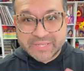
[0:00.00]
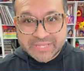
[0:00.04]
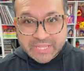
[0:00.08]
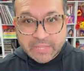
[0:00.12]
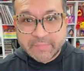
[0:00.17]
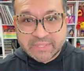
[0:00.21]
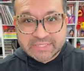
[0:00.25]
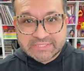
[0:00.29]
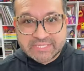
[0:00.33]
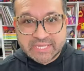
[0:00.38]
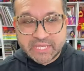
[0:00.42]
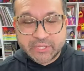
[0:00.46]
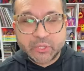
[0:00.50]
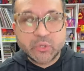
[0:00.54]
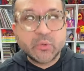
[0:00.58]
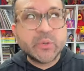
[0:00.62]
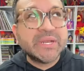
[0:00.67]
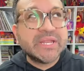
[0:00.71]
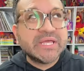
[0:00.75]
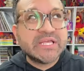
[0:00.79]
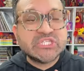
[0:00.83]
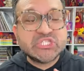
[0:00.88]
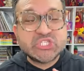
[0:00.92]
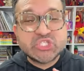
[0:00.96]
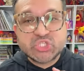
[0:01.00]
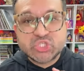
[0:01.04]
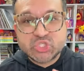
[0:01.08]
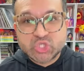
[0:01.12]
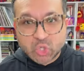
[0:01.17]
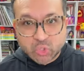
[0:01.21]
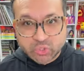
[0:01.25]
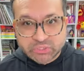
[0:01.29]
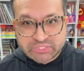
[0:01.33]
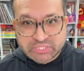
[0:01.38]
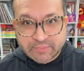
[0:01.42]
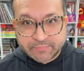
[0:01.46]
let me tell you, it is
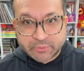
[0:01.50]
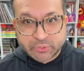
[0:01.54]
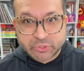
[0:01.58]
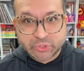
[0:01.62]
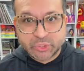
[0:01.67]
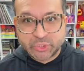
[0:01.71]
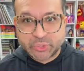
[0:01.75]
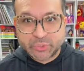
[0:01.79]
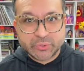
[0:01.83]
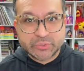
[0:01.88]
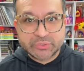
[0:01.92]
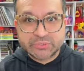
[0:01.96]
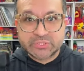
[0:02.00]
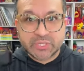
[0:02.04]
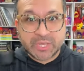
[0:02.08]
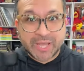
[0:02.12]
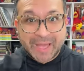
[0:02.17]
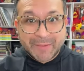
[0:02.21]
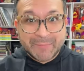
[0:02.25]
so simple to use.